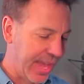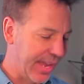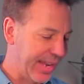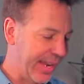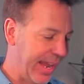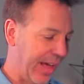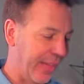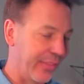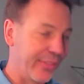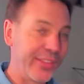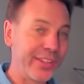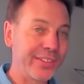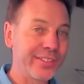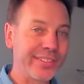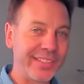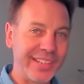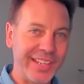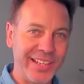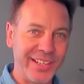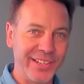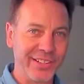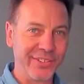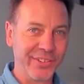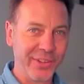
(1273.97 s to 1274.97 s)
Now this
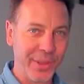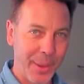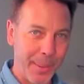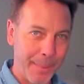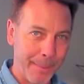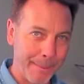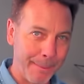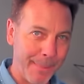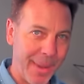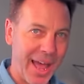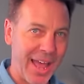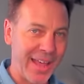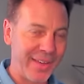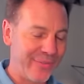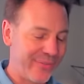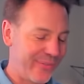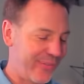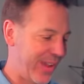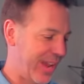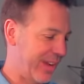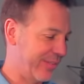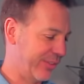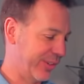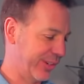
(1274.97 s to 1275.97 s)
is my
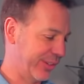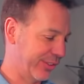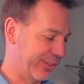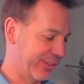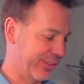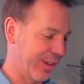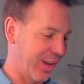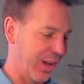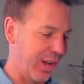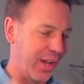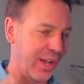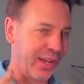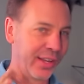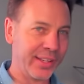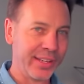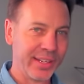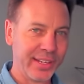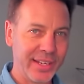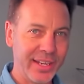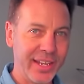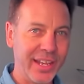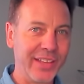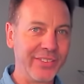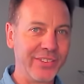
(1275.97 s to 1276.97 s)
favorite saw
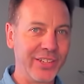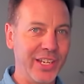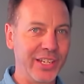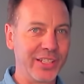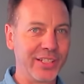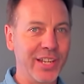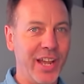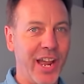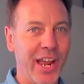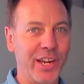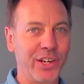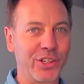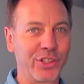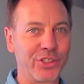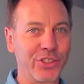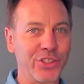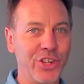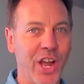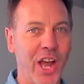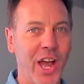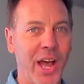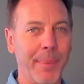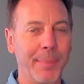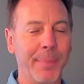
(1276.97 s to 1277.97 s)
in the entire
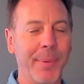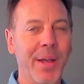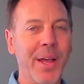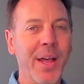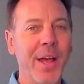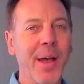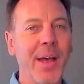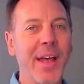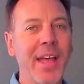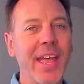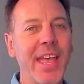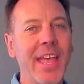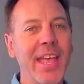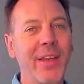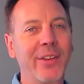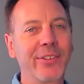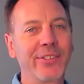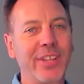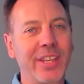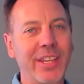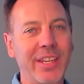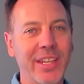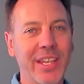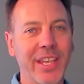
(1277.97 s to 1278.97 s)
shop. It
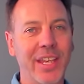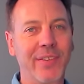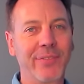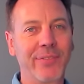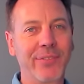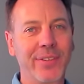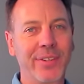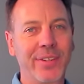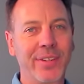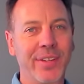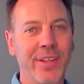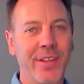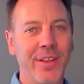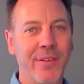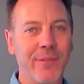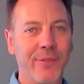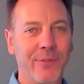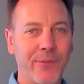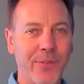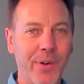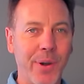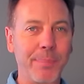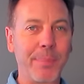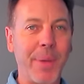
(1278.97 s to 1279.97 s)
was a gift
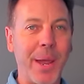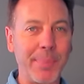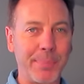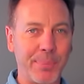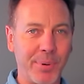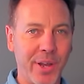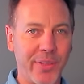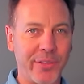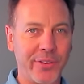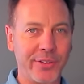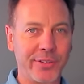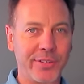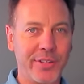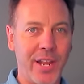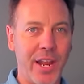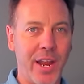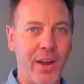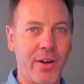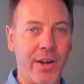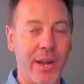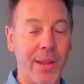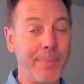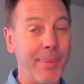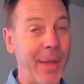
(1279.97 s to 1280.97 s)
from my brother
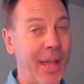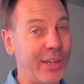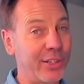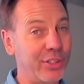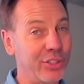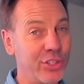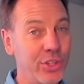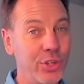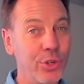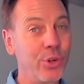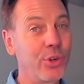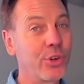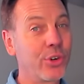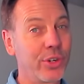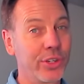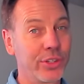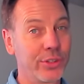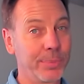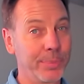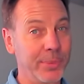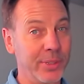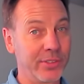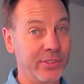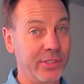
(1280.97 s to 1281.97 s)
Terry about two
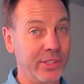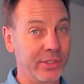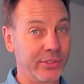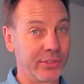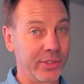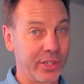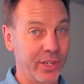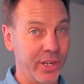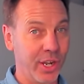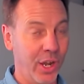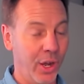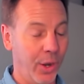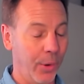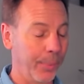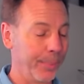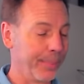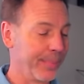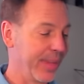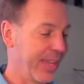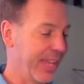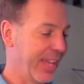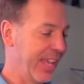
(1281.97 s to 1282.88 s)
Christmases ago.